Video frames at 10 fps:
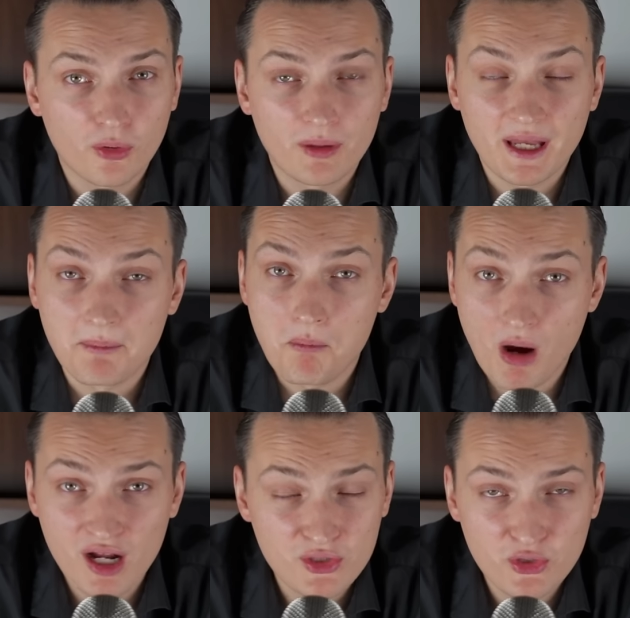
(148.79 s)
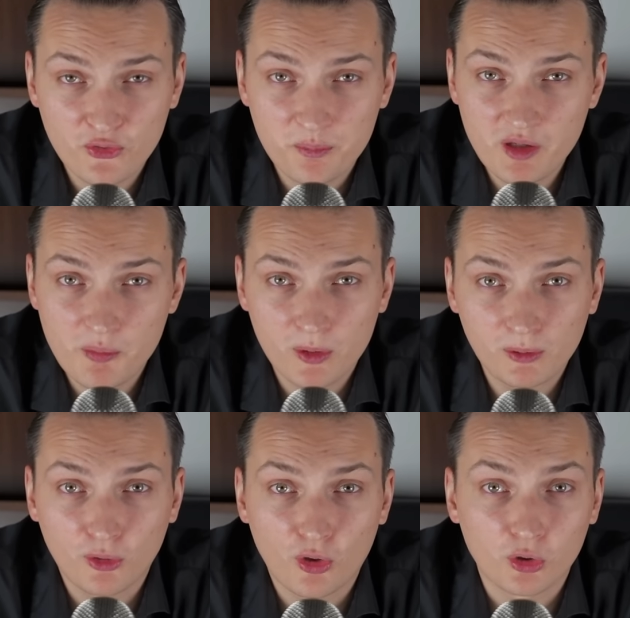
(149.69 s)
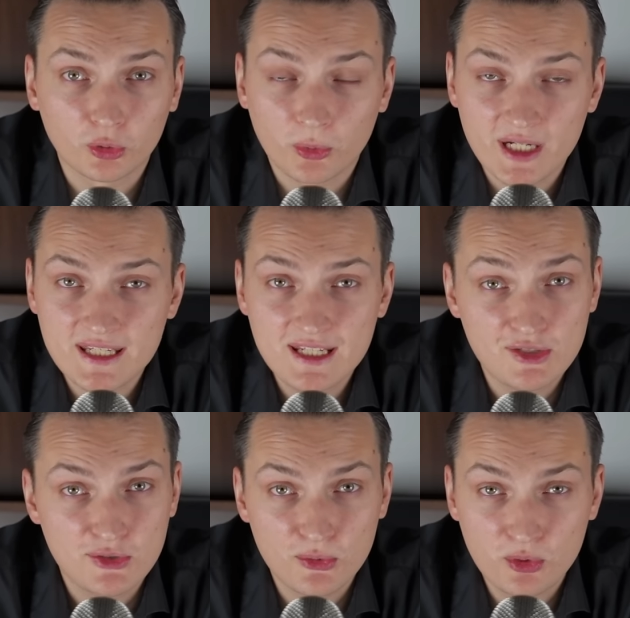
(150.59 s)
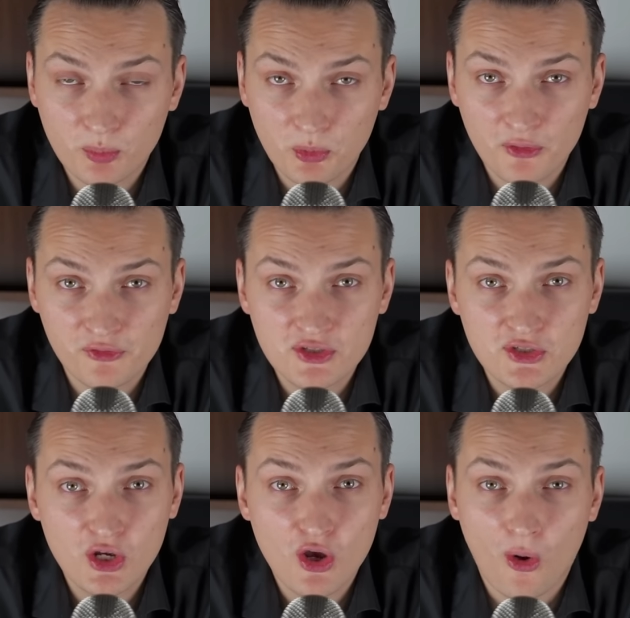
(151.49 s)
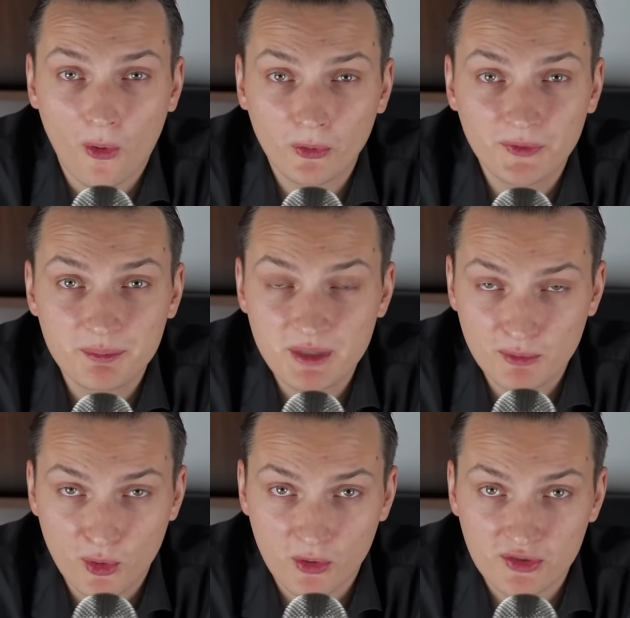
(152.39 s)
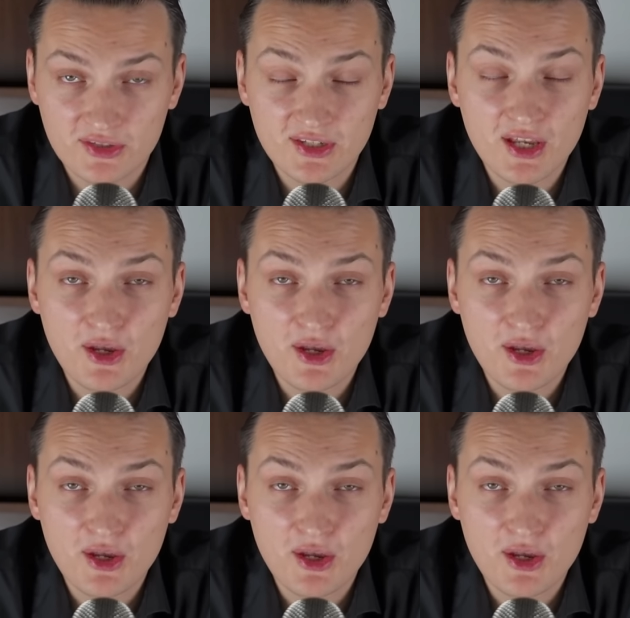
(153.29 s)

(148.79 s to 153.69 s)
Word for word: A bunch of people already took profits on the meme coins,